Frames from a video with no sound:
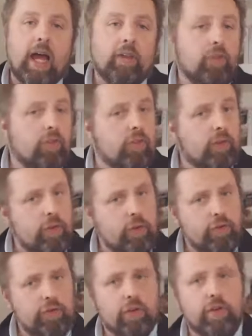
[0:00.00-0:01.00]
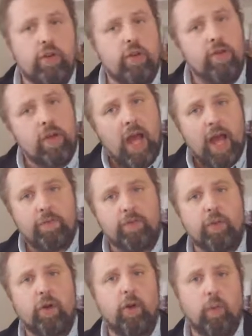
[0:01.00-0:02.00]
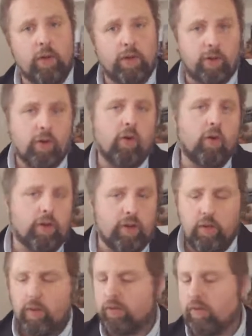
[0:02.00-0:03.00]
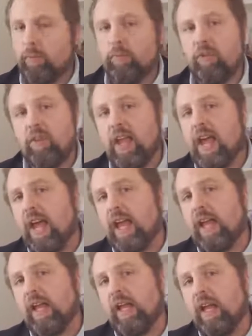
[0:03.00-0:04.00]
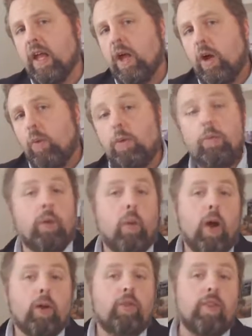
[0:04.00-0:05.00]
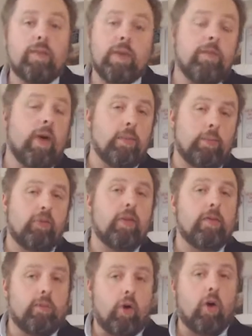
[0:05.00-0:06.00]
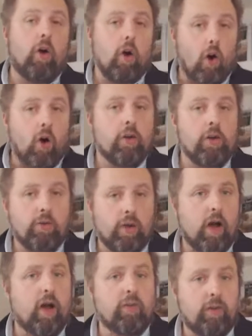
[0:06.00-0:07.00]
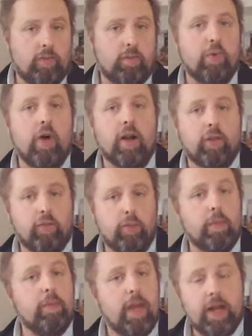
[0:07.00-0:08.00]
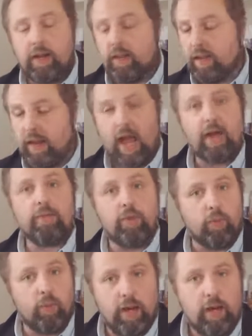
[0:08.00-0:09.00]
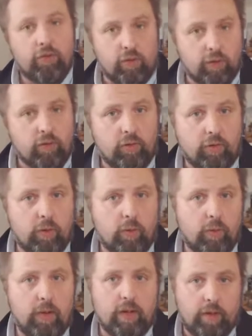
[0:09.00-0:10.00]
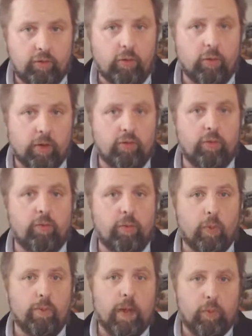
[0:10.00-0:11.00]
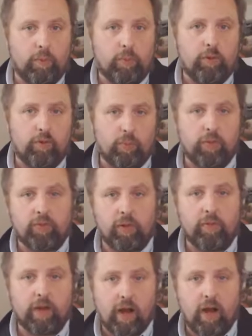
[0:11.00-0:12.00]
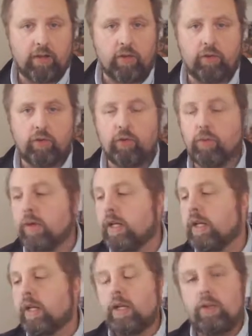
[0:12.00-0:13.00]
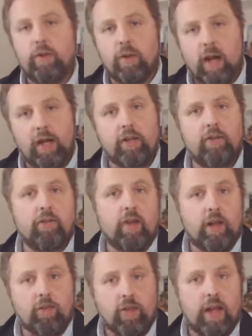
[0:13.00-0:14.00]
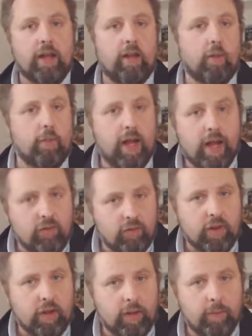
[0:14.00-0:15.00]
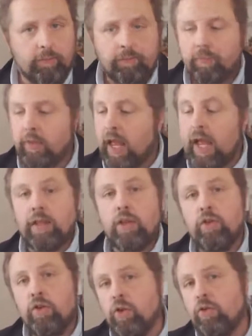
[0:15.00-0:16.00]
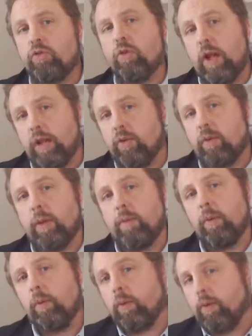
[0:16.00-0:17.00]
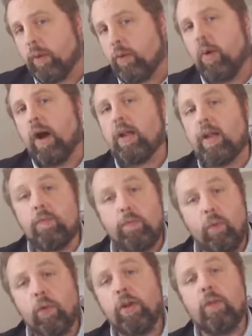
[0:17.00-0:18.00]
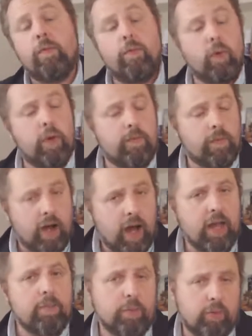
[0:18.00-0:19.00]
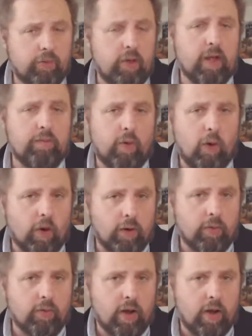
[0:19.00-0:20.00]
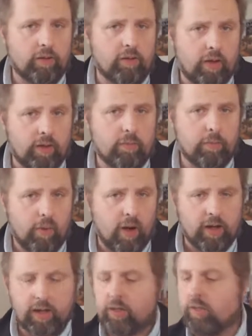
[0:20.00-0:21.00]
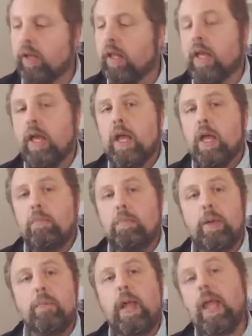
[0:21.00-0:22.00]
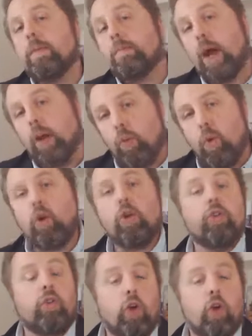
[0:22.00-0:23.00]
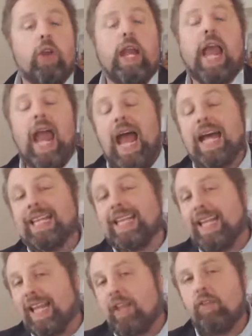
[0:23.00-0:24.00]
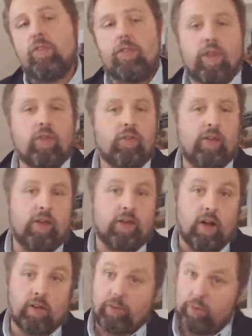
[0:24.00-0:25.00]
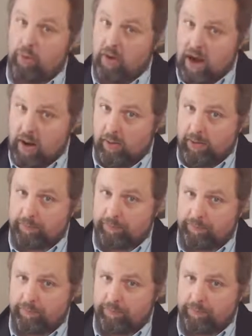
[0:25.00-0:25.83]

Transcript: As a solution, the new NAFTA, or what they're calling the USMCA, would require 75% of all auto content and products to be made in the NAFTA region. So in its original form, that would be specific either to the United States, Canada, or Mexico. And the new trade agreement would require that 40 to 45% of auto content and products be made by workers earning at least $16 per hour.